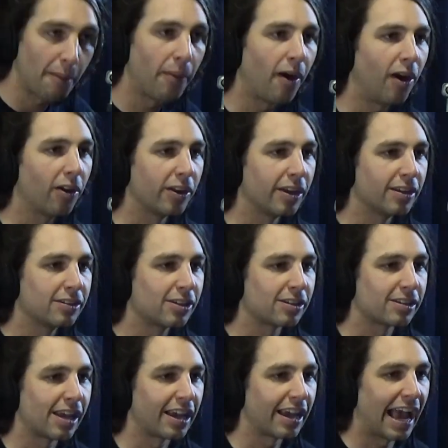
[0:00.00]
Cal
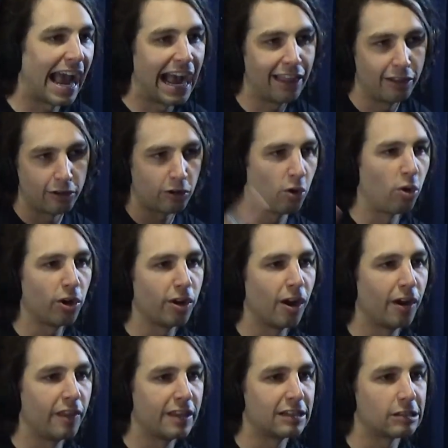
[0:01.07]
Poly, just like at their
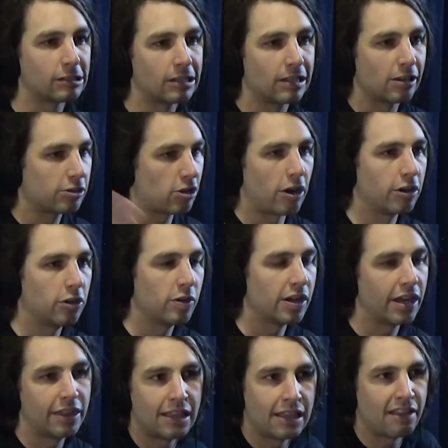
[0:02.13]
courtyard. They just
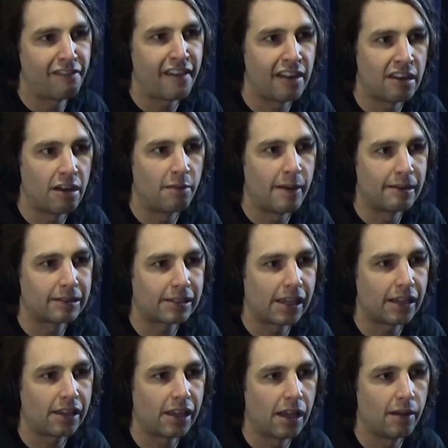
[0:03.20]
started doing it. And then they found out
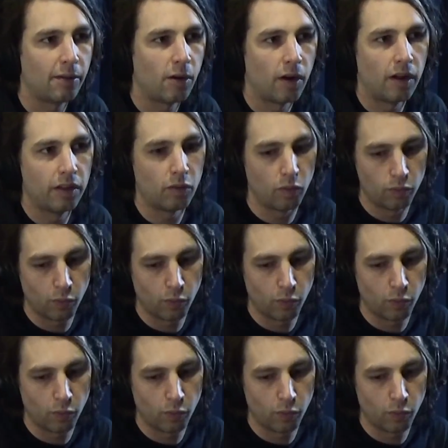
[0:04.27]
about skate camp or